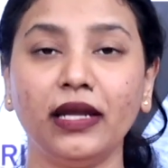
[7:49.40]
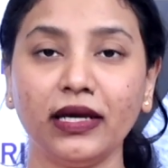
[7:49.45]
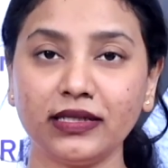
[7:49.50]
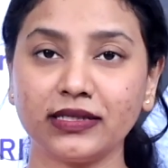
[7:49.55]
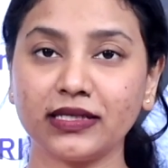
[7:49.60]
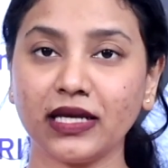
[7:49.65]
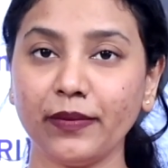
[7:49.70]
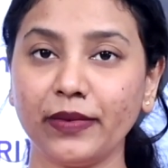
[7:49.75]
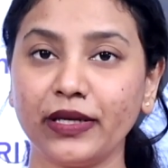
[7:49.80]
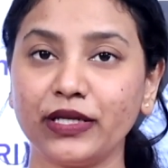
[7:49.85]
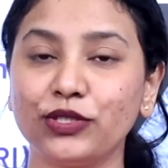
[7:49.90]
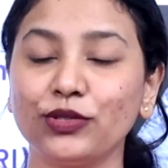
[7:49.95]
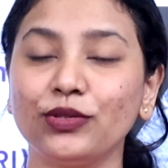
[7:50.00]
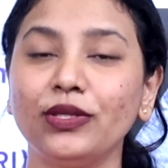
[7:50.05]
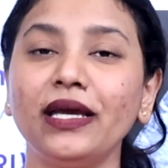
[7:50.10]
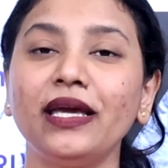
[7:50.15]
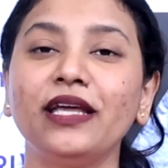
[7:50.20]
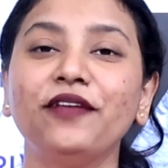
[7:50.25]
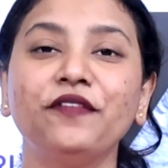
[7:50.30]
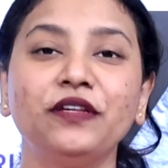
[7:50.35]
Next, coming to
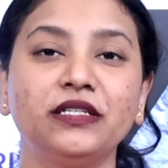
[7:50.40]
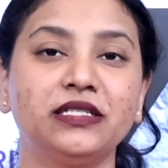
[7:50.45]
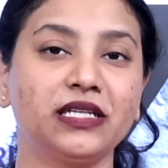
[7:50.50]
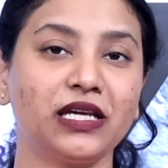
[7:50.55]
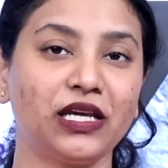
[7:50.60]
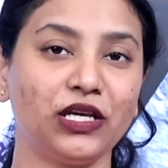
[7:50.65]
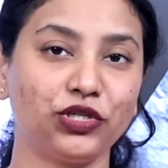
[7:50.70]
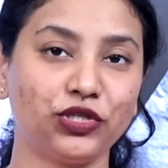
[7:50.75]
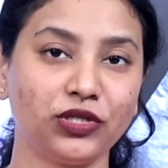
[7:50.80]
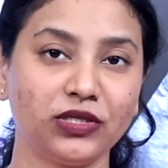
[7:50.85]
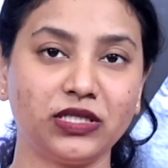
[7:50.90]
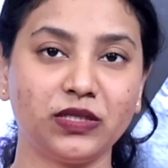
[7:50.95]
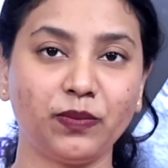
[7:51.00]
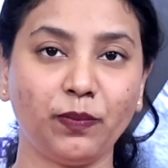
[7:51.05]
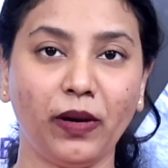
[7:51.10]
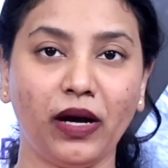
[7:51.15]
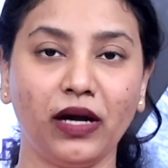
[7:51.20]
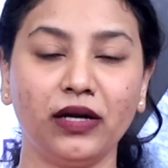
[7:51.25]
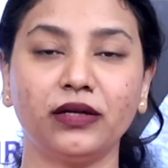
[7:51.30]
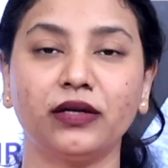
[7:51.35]
the investigations
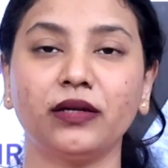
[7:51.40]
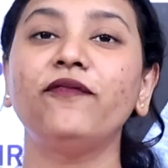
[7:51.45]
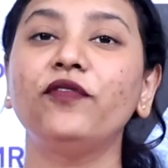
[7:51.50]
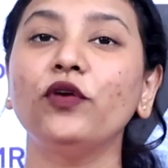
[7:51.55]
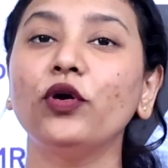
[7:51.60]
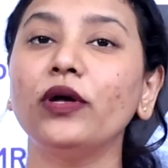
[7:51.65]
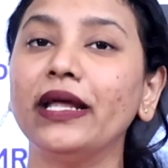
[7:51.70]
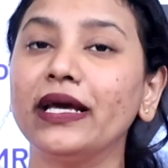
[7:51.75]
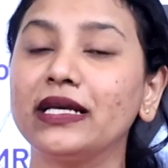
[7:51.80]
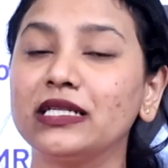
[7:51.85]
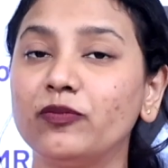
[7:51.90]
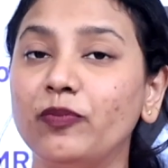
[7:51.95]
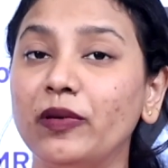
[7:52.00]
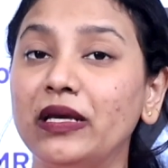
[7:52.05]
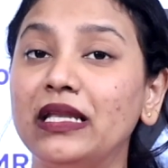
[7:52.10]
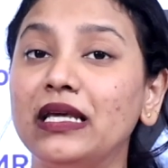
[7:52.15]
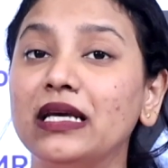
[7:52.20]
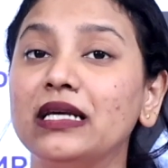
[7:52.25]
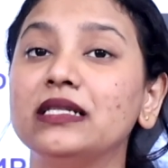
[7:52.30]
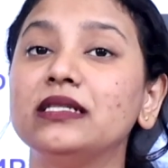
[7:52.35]
part. If you're
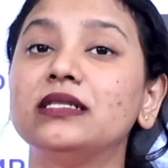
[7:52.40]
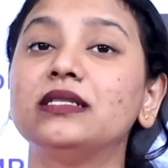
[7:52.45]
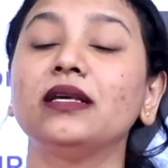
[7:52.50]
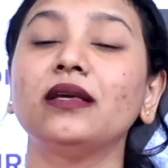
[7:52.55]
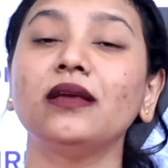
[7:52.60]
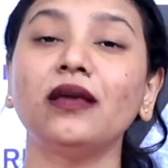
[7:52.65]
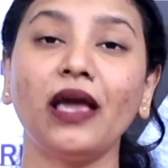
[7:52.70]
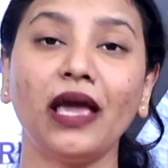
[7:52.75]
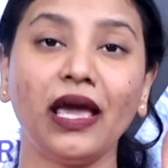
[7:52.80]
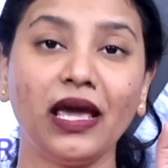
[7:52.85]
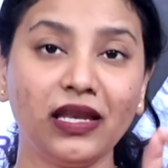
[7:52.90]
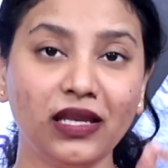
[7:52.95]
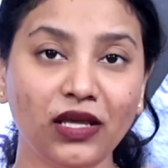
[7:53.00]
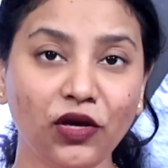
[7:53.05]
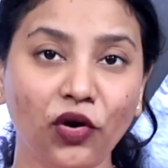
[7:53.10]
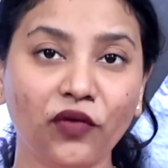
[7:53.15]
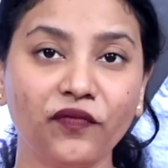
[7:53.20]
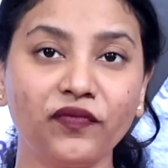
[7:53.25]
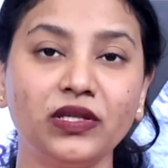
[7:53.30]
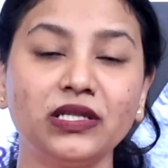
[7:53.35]
experiencing
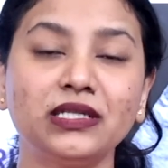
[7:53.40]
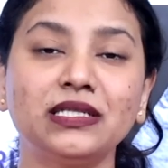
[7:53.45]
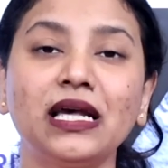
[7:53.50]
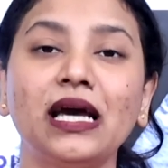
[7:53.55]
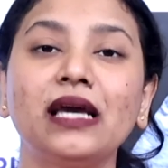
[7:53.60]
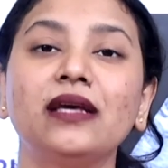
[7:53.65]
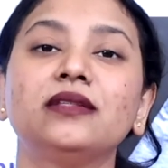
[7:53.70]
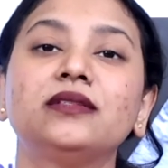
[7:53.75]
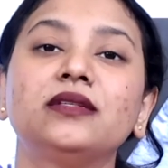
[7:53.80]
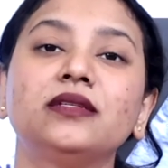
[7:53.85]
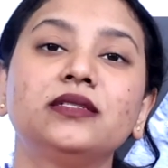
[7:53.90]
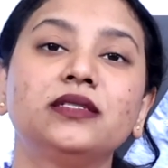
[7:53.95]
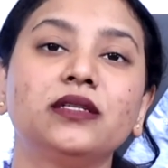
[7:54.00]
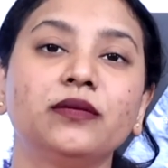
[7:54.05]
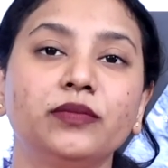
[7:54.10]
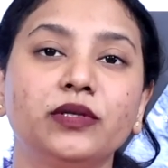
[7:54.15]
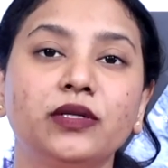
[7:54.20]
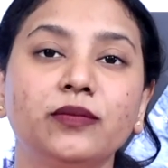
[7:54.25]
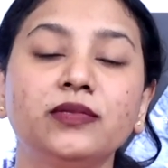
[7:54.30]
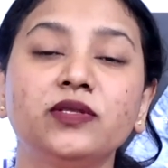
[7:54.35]
any of the signs and
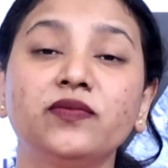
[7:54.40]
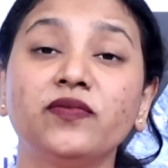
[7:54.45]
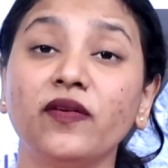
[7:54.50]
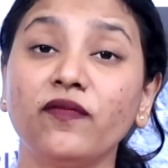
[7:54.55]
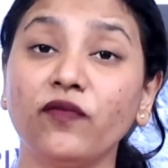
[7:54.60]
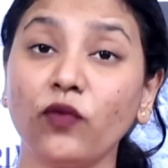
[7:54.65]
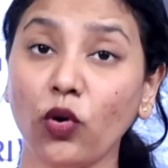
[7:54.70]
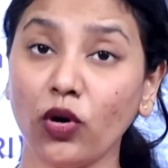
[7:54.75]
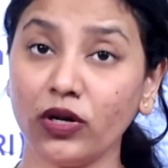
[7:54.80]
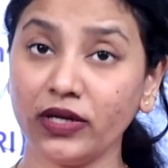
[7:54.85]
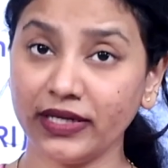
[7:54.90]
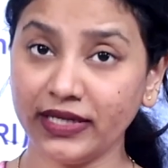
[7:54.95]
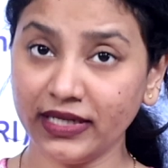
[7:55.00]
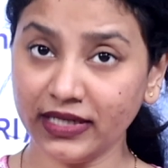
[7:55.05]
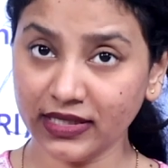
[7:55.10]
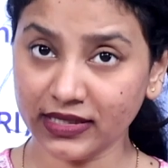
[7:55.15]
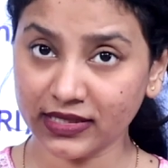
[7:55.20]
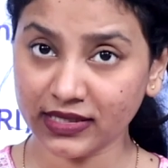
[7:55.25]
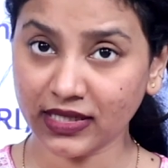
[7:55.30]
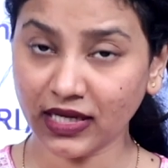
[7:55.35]
symptoms we have
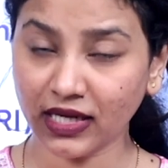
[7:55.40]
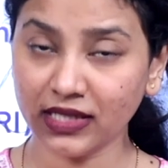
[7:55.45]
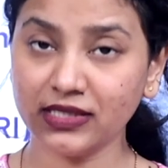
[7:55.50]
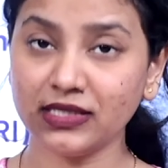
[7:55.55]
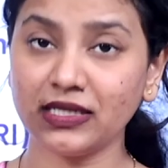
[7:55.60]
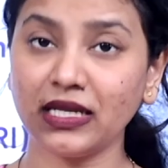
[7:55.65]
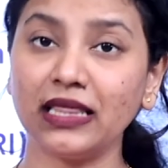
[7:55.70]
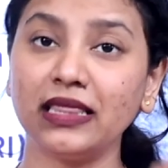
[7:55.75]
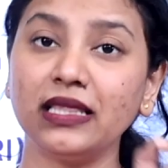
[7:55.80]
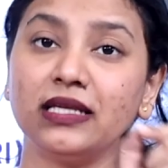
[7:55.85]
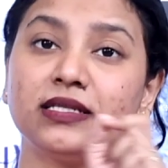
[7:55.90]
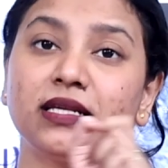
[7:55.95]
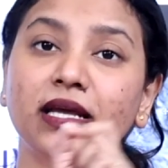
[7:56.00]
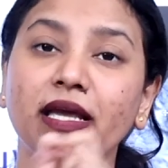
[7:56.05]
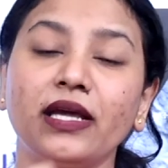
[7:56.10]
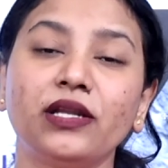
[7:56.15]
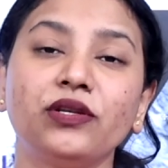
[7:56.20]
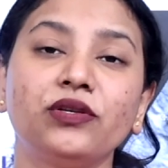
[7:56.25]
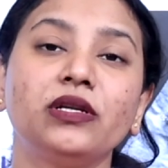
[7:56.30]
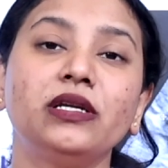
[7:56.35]
already discussed in the
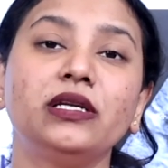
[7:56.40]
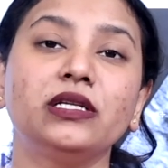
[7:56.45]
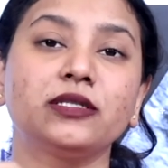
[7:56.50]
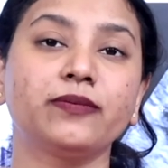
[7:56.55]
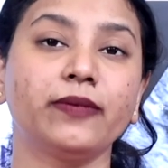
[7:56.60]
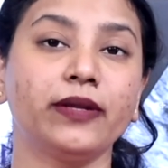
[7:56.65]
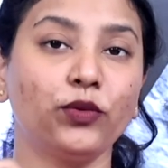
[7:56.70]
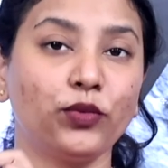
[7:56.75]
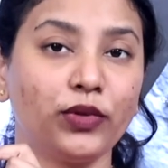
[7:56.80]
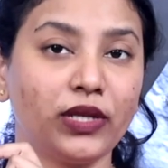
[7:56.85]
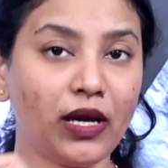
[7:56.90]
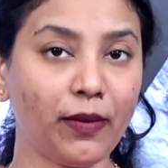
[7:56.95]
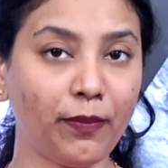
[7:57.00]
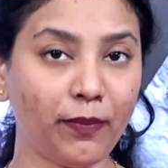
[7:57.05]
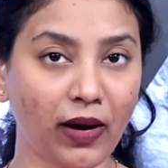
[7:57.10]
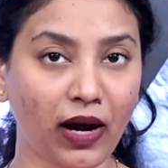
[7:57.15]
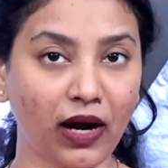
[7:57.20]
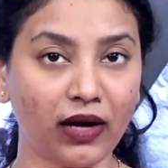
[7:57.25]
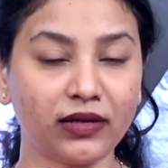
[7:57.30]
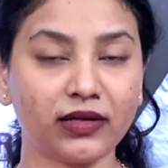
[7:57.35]
secondary dysmenorrhea
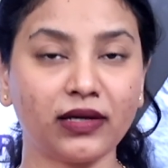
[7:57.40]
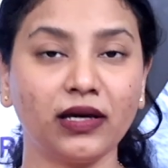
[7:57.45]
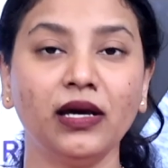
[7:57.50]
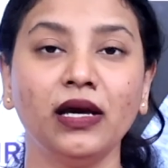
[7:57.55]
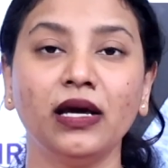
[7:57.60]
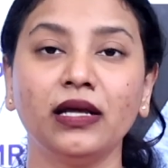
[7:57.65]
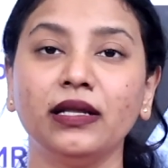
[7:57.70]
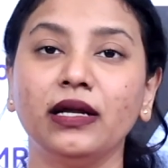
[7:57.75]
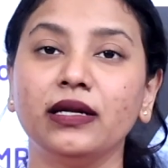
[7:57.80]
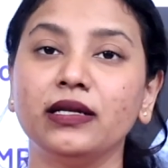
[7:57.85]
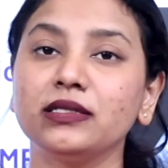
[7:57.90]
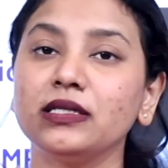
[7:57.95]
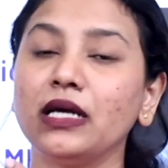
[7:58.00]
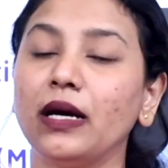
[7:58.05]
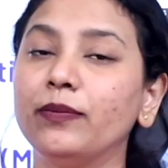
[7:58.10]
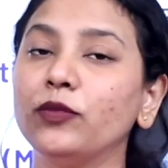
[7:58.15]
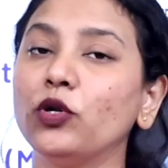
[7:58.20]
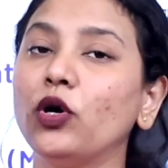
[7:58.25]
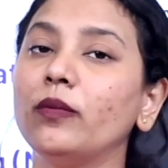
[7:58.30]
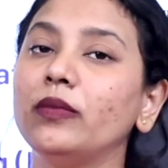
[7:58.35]
part, that is
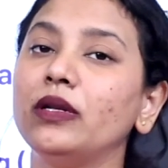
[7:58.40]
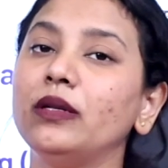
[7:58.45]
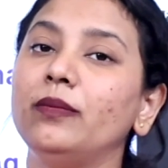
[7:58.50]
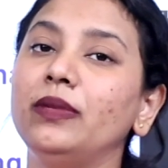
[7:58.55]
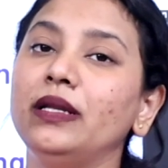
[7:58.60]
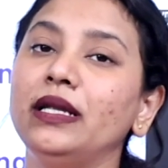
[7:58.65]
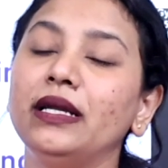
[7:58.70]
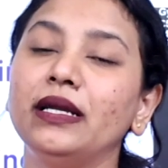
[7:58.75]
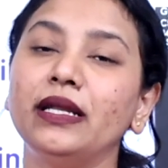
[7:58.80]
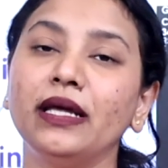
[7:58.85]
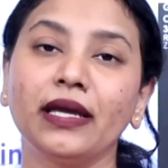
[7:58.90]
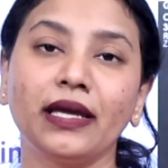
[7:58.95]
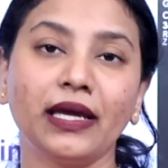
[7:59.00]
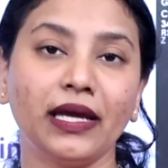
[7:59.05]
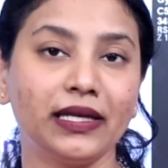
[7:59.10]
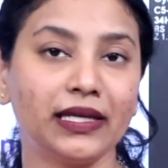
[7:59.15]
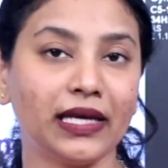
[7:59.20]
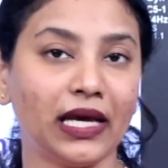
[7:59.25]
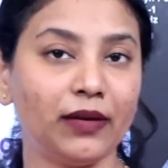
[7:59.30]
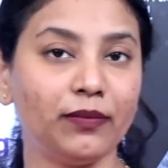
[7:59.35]
abnormal bleeding,
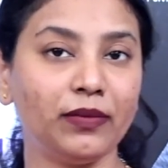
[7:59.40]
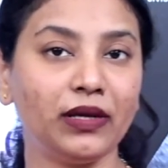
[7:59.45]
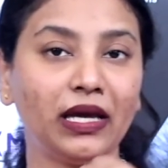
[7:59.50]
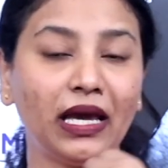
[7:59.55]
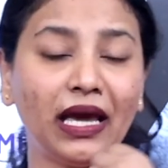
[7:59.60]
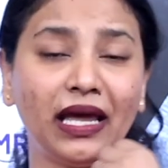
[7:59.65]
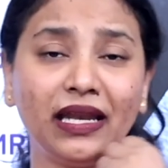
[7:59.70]
it can be